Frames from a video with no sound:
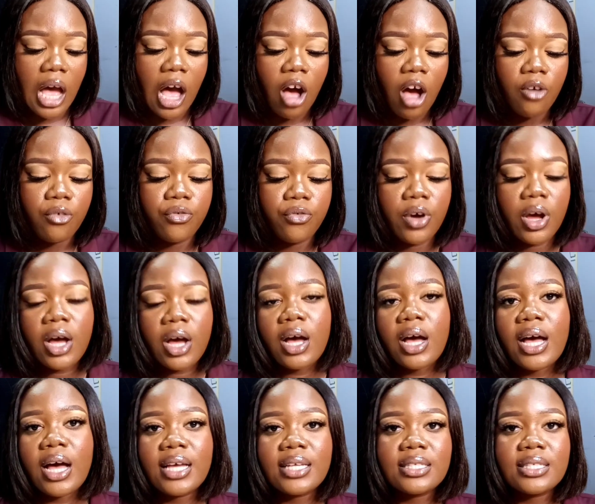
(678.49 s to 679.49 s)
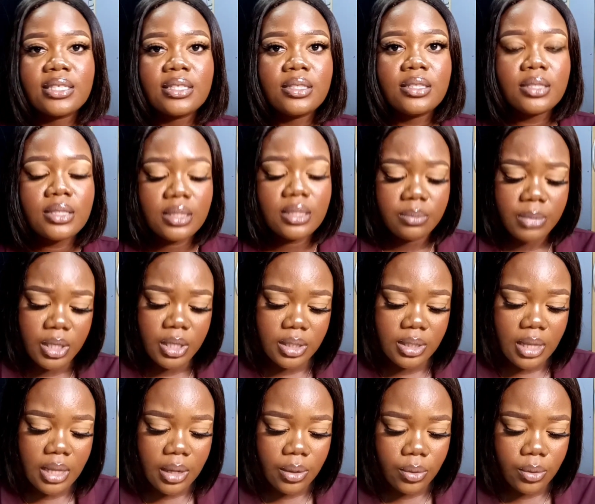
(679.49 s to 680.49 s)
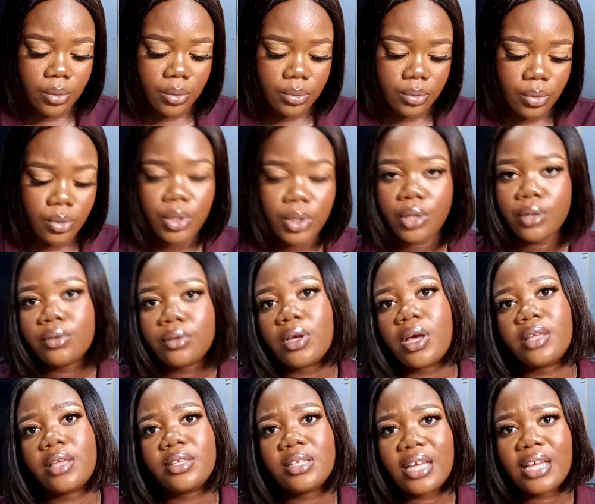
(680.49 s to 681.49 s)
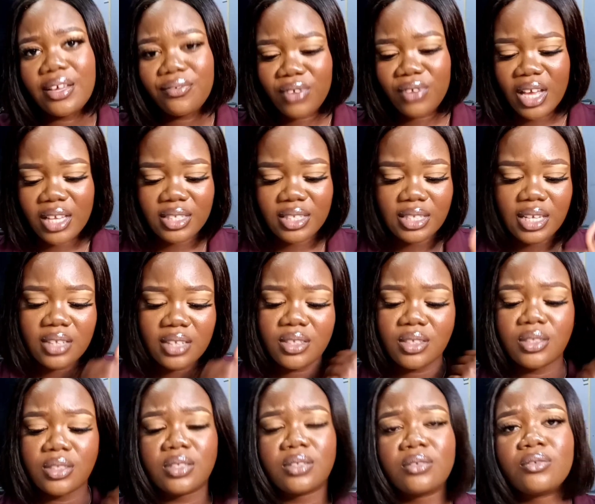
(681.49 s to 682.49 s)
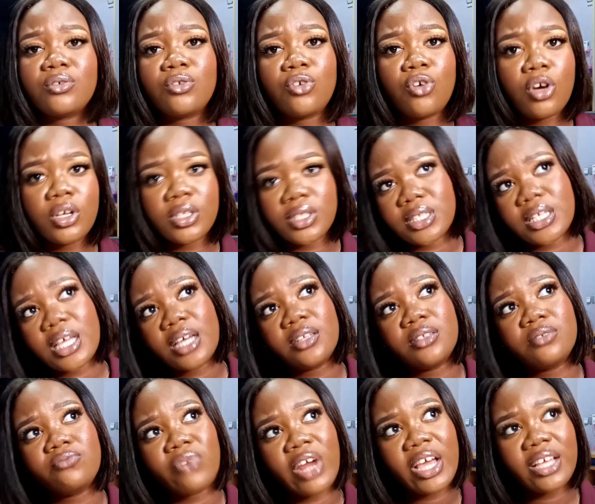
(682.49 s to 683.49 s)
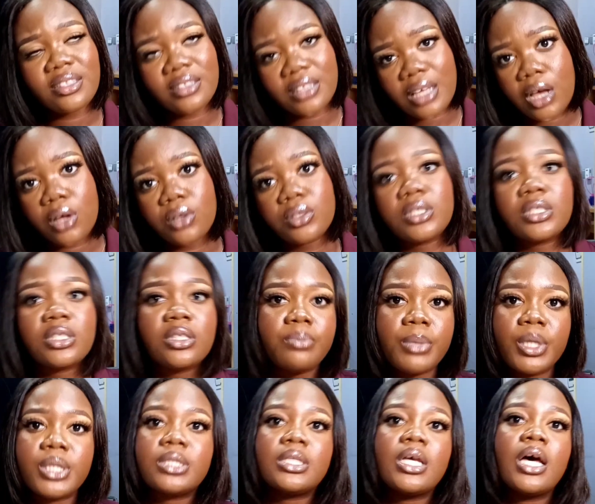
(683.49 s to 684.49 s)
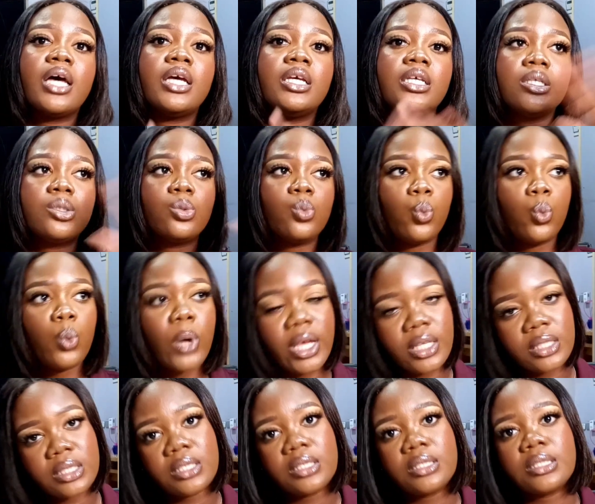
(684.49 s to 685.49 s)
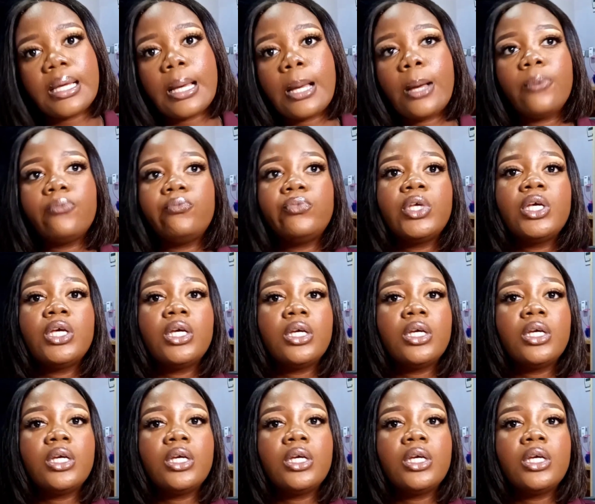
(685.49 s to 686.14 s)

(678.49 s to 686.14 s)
How far has the semester gone? Okay, I think I've answered it. Right now the semester is winding down.